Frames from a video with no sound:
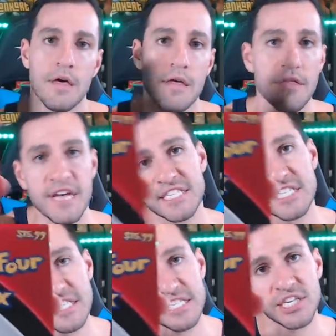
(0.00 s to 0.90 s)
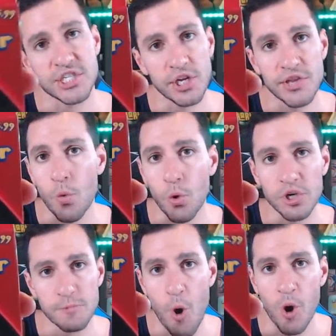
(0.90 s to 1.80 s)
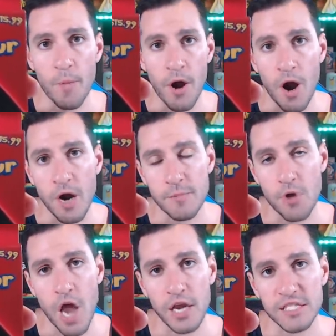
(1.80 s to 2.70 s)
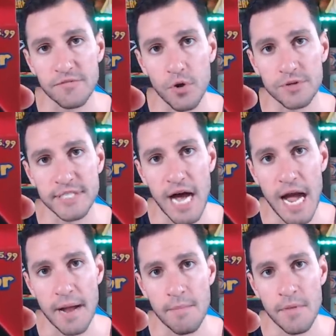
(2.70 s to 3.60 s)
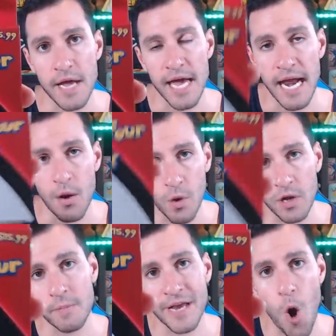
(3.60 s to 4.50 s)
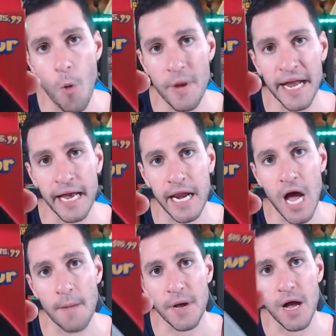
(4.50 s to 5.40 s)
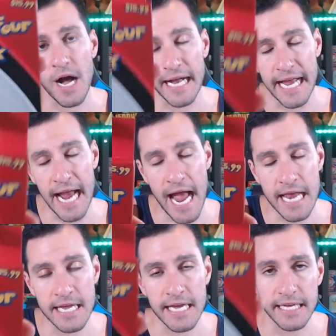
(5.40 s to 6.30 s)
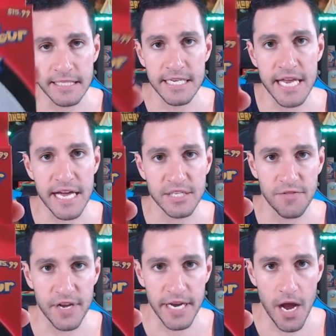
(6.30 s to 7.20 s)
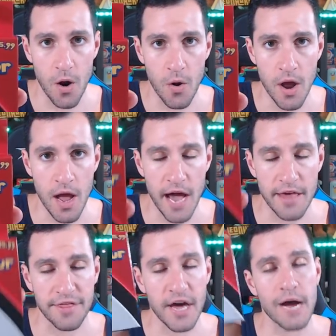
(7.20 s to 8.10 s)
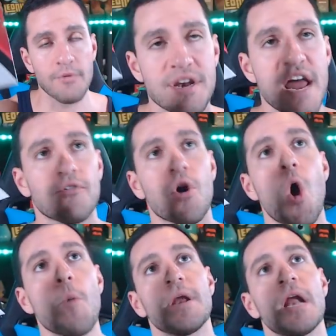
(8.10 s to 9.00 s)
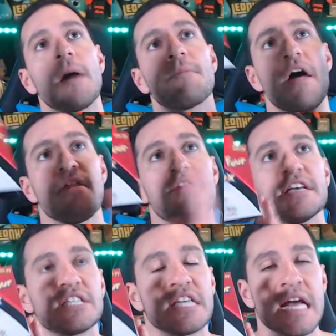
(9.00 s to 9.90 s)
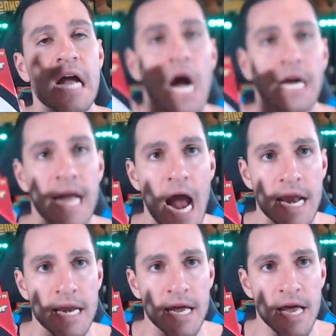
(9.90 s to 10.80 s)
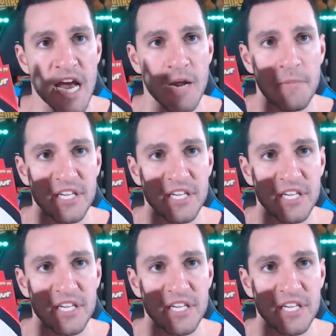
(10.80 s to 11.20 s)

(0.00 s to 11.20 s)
This is essentially the worst Pokemon card product of all time, and I will be opening it up again in today's video. I thought I never open up this thing again and be